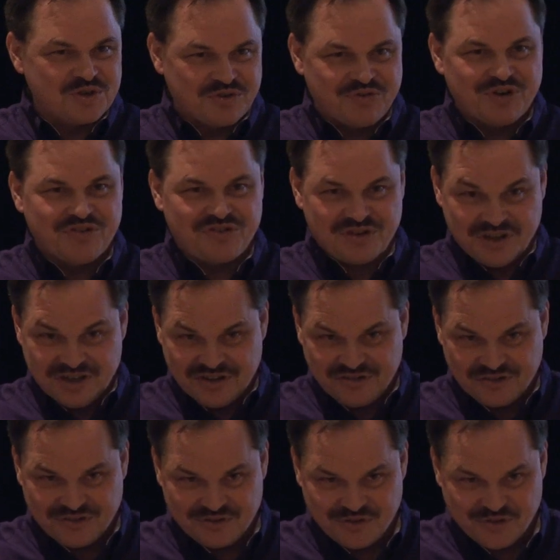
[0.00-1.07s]
Diversity
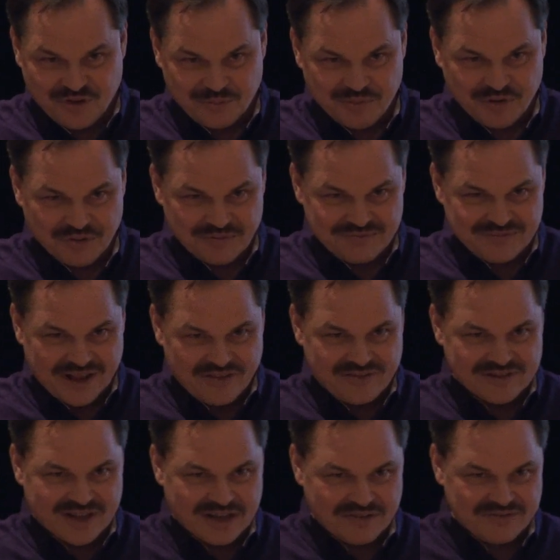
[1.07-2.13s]
is normal,
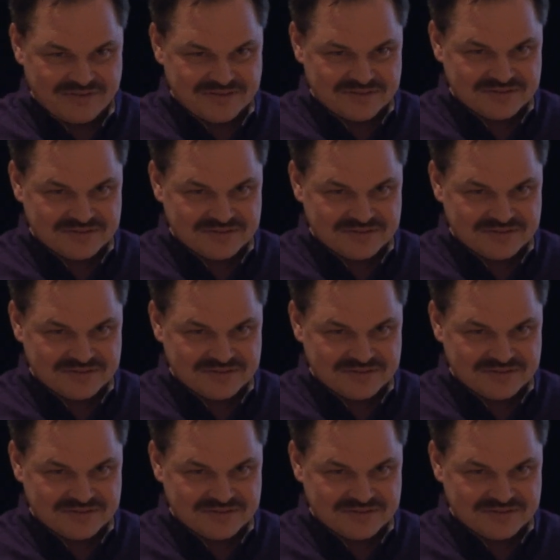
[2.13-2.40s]
that's life.